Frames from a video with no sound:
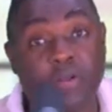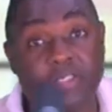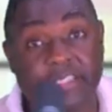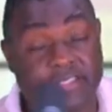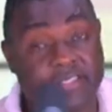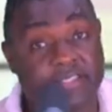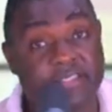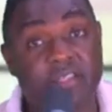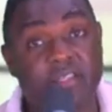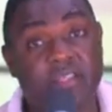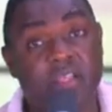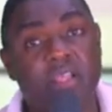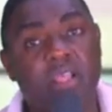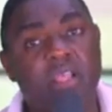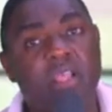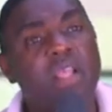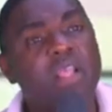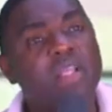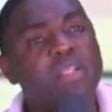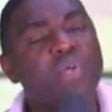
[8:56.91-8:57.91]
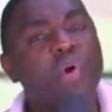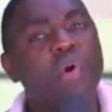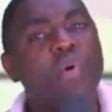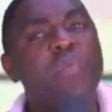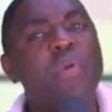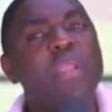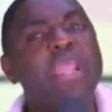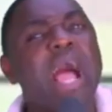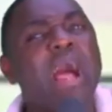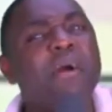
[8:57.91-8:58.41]
it. So
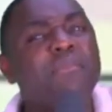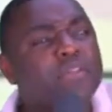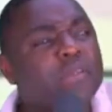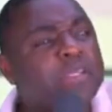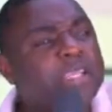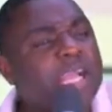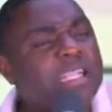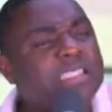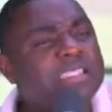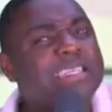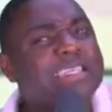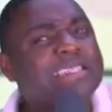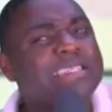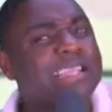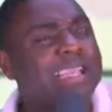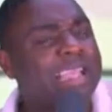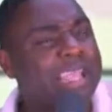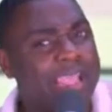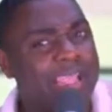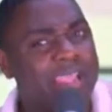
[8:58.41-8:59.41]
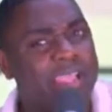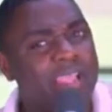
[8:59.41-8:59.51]
we have to get this clear.